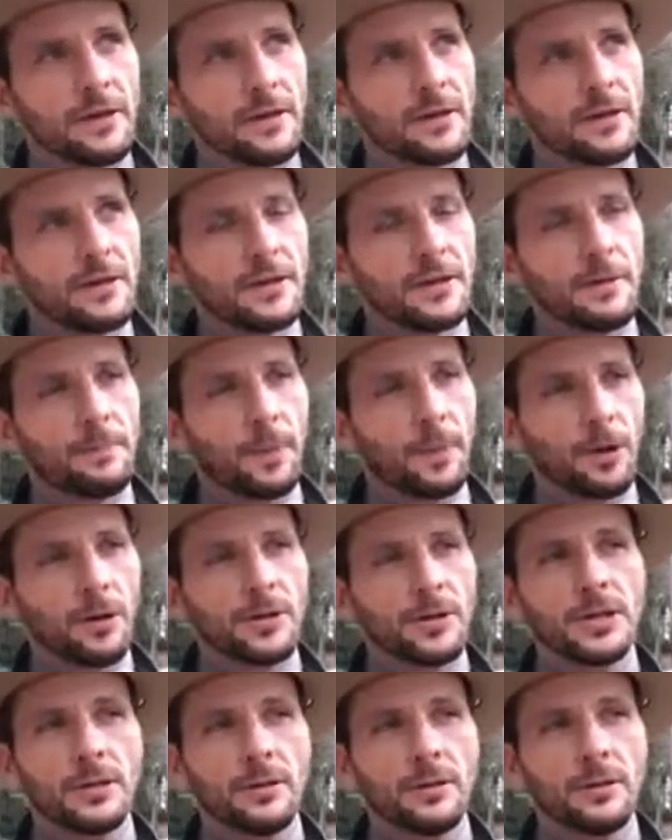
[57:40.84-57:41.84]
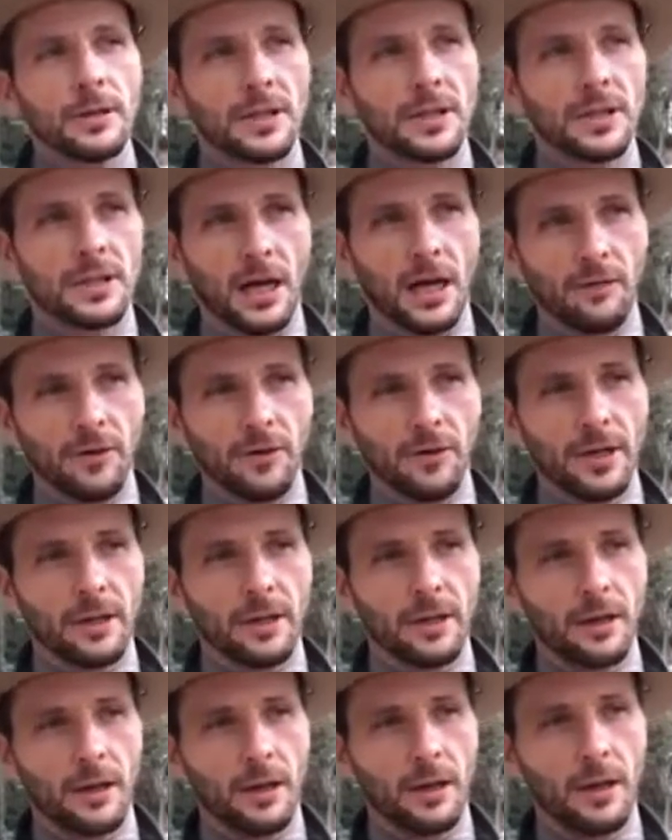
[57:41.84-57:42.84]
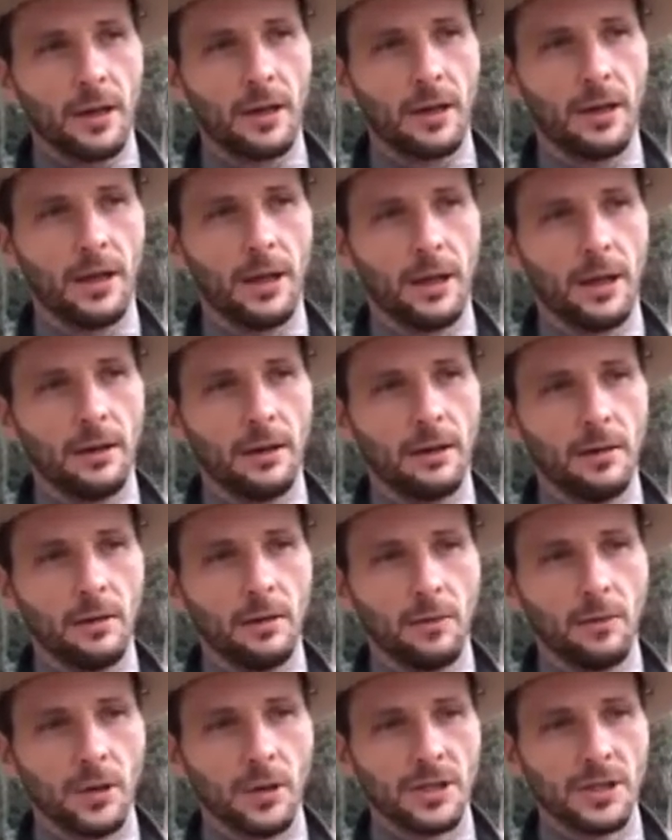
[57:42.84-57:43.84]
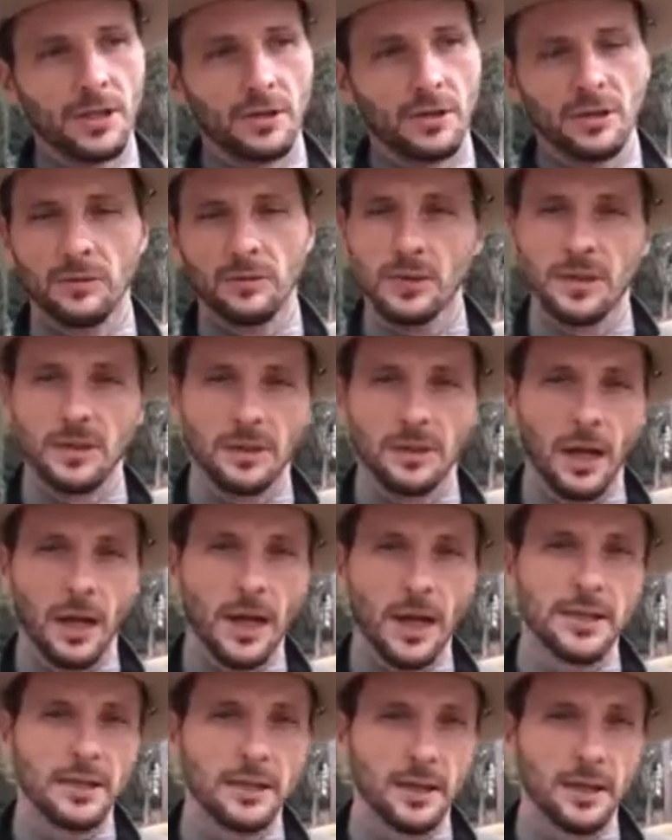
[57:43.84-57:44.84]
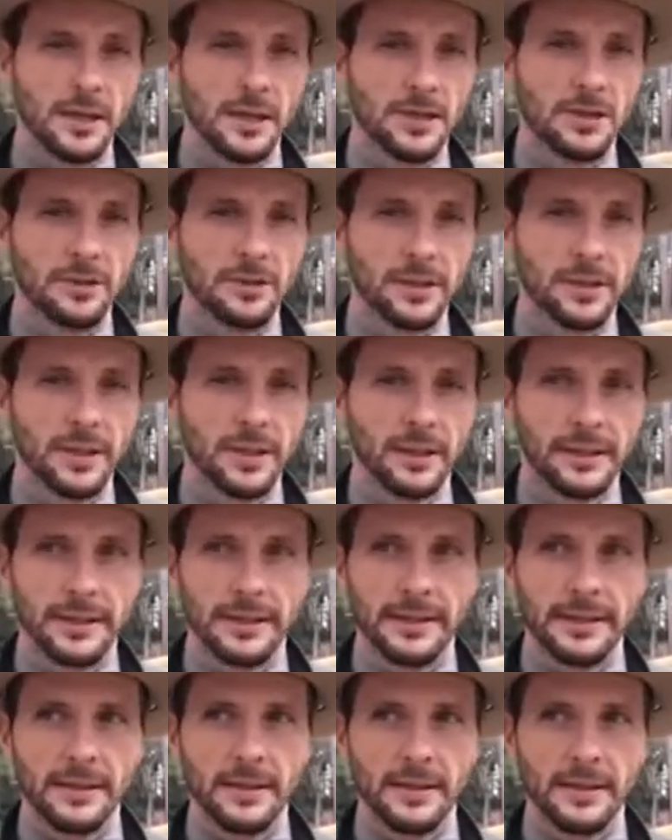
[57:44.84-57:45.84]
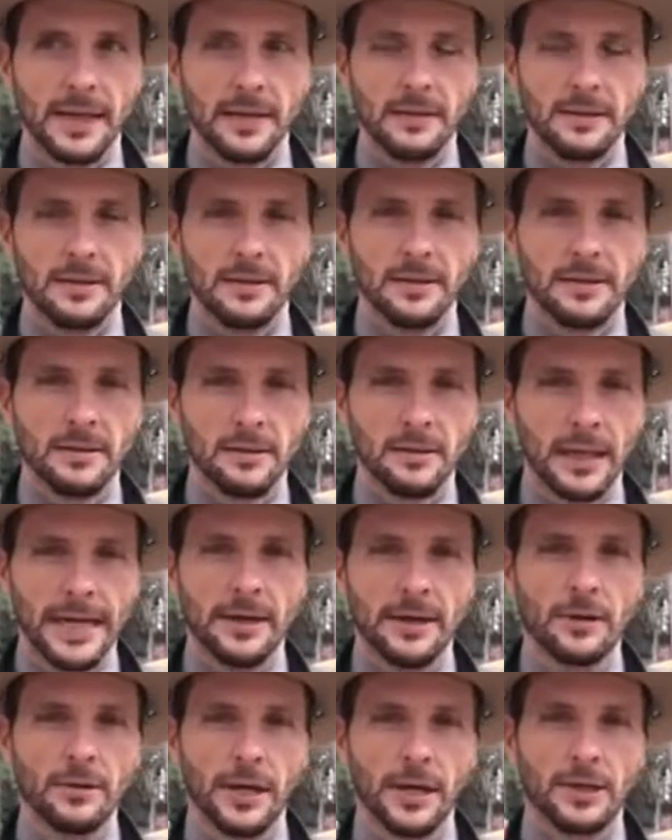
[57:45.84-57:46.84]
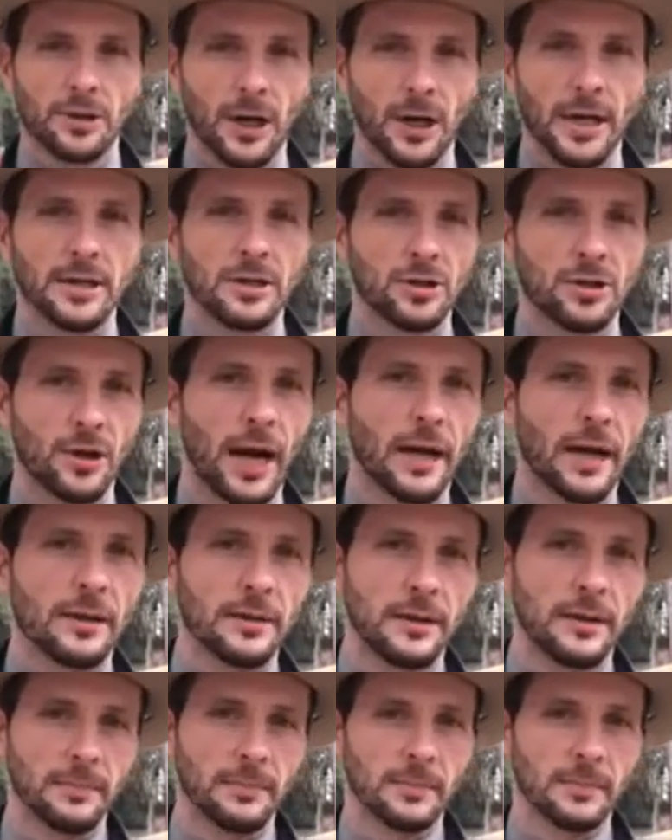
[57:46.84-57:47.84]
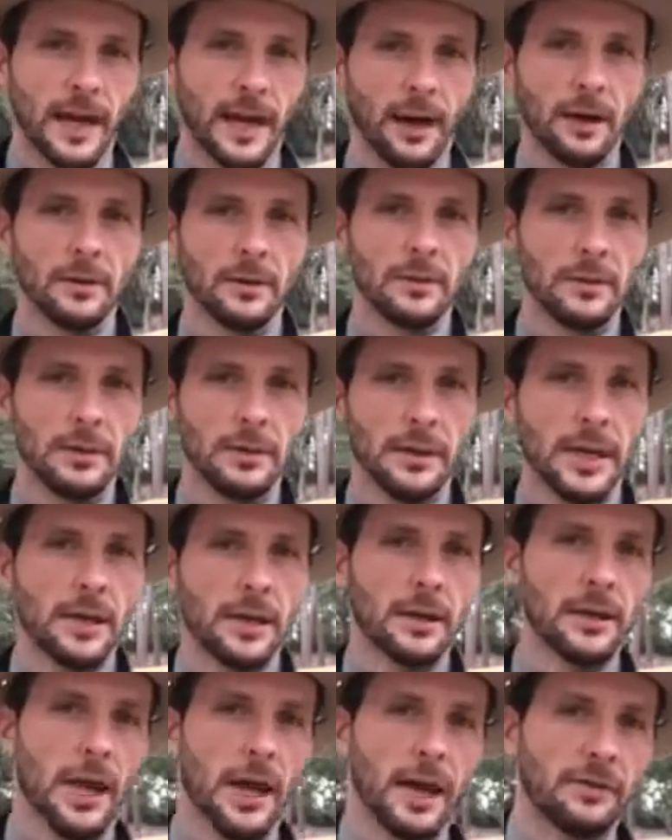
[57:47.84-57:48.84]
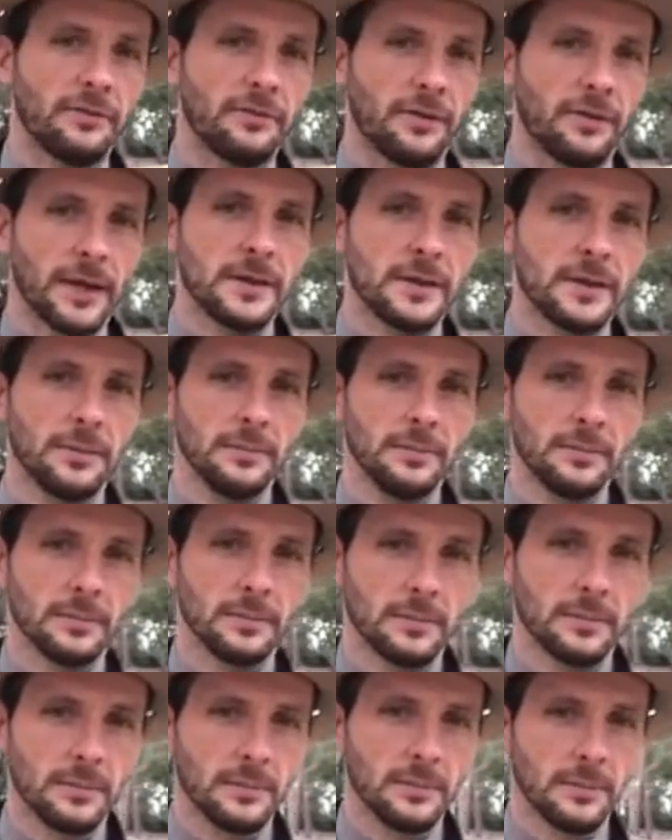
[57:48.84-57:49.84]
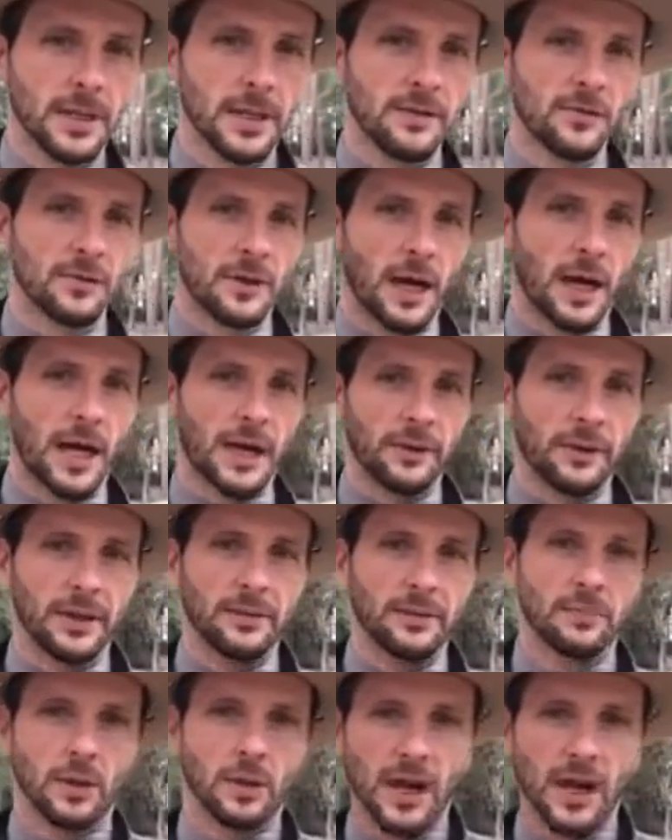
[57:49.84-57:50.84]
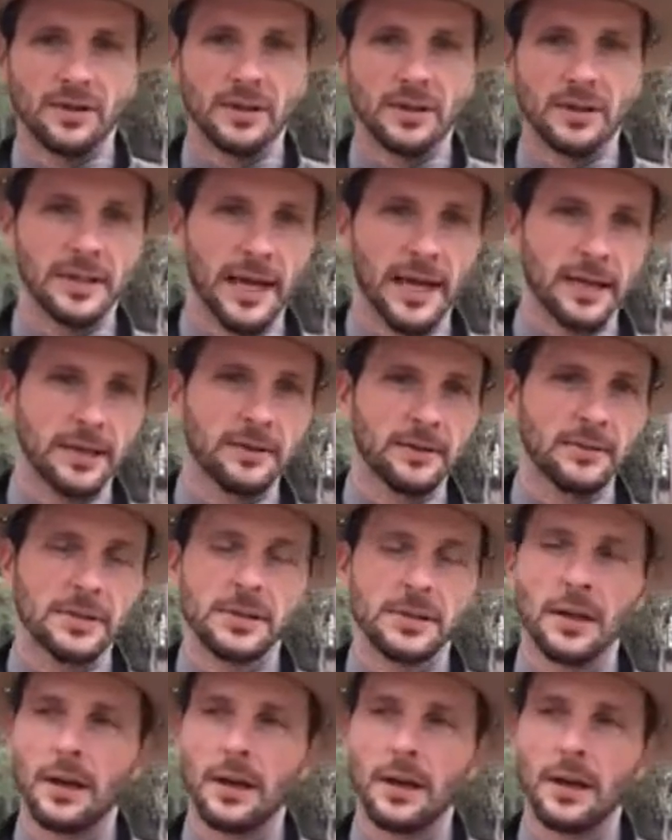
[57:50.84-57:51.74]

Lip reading: The person who discovered it was lost to history. They tried to track him down and they could not find him, even hiring private detectives,